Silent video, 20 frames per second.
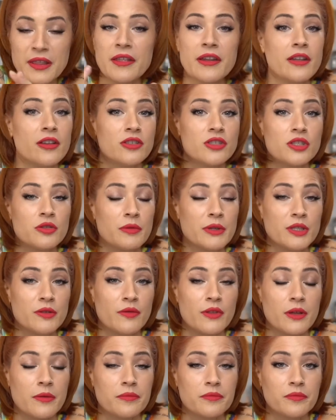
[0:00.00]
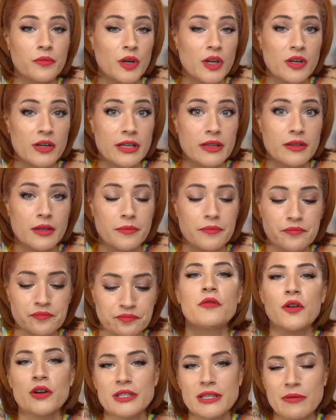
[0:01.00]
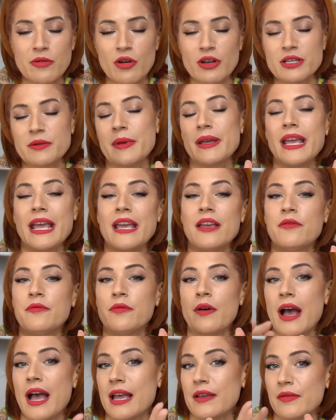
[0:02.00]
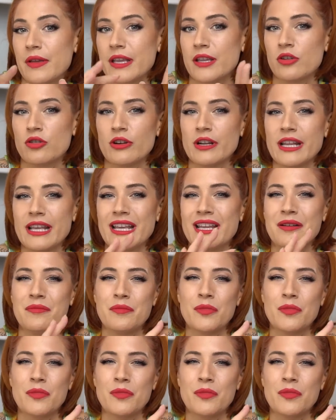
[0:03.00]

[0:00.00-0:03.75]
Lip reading: And then you can just reach for them when you need them. First, I'm going to make a 5 ingredient